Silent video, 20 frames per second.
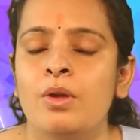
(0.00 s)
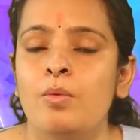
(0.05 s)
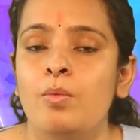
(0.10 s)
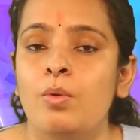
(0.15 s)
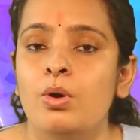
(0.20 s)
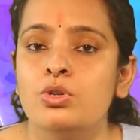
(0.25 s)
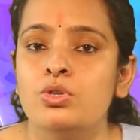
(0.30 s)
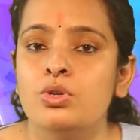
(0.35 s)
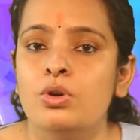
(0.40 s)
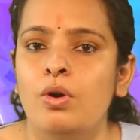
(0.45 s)

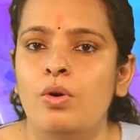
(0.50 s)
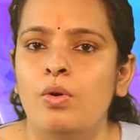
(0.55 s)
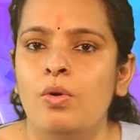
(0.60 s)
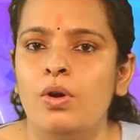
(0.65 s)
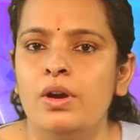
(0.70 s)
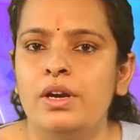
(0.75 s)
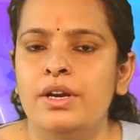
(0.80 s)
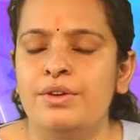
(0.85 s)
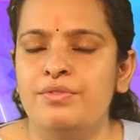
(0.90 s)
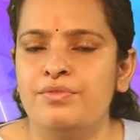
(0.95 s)
what
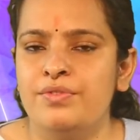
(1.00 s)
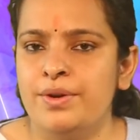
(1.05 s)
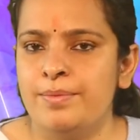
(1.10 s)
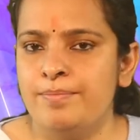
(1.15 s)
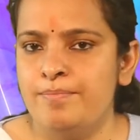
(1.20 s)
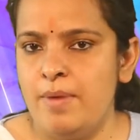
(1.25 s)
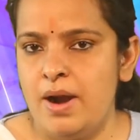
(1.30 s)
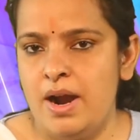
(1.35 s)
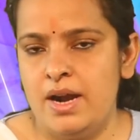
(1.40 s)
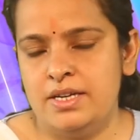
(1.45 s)
all
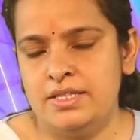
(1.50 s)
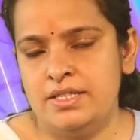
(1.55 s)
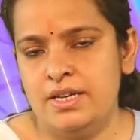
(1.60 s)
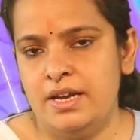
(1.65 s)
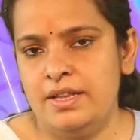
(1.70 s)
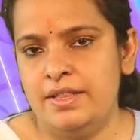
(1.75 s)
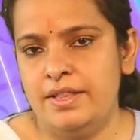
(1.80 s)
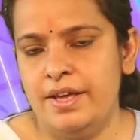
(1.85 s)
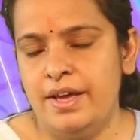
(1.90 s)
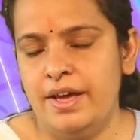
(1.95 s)
different parts
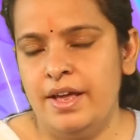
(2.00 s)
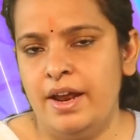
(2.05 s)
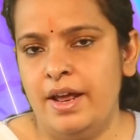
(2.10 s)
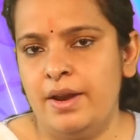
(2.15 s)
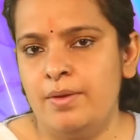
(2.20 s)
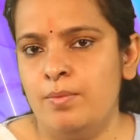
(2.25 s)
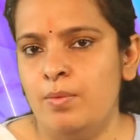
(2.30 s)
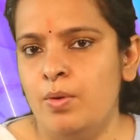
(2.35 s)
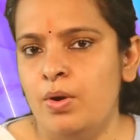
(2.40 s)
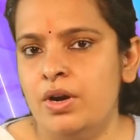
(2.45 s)
are there
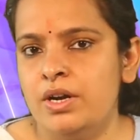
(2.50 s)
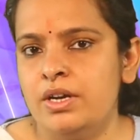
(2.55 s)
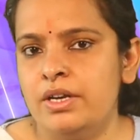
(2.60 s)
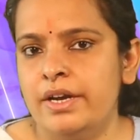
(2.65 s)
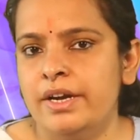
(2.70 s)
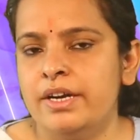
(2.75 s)
and what